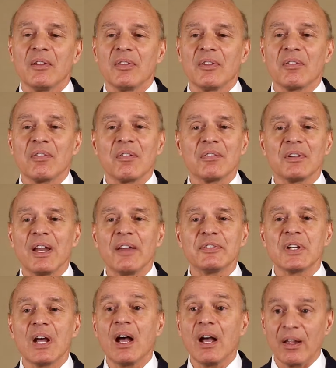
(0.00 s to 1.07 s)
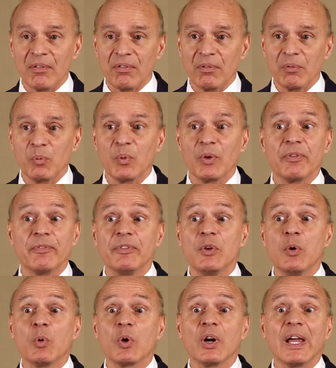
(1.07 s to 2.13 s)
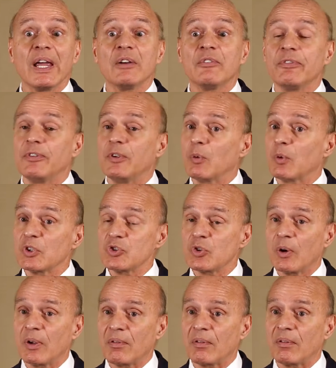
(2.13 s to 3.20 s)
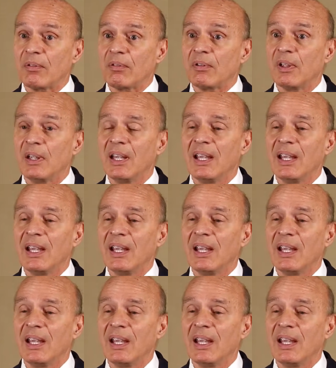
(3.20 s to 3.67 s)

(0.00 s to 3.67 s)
This has left us with fewer and fewer choices